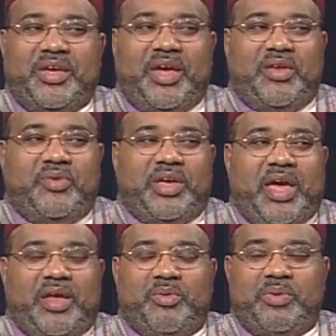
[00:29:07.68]
and we
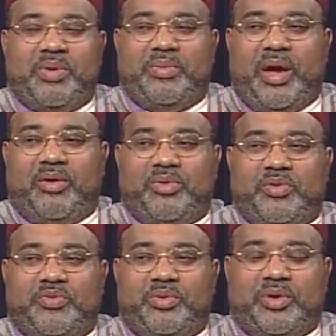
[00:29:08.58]
kind of remember, I don't know
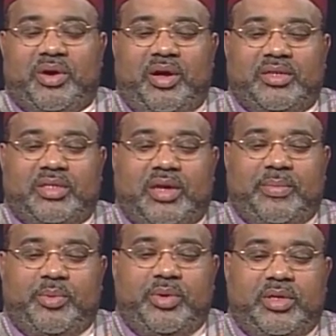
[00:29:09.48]
if you recall this or
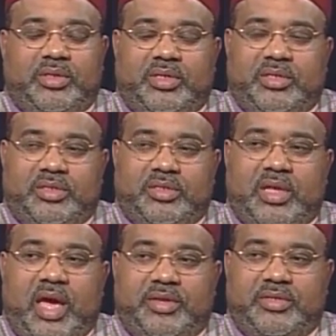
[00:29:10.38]
not, but we looked at the
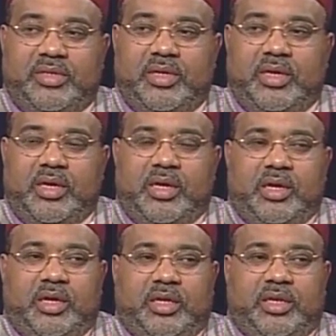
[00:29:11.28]
stats
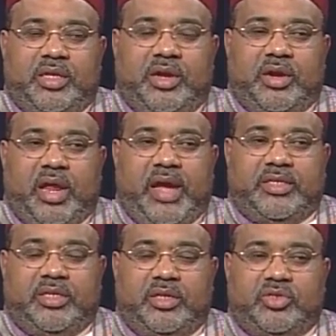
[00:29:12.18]
in the year
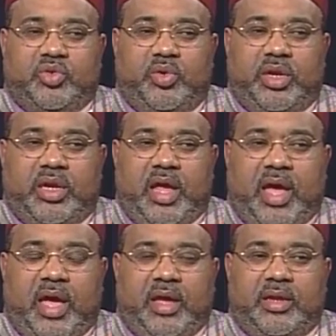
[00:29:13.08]

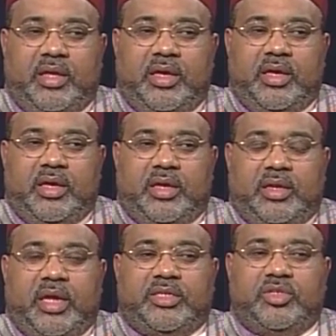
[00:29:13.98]

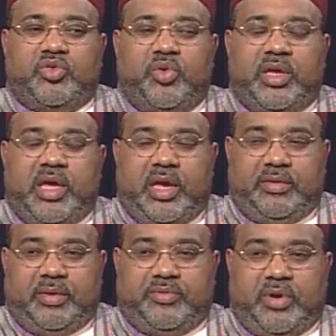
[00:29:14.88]

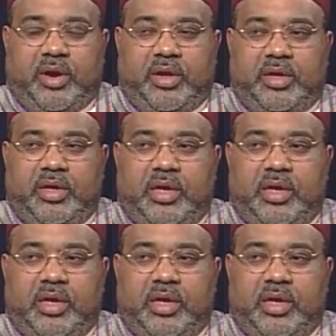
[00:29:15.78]
1928, I'm sorry.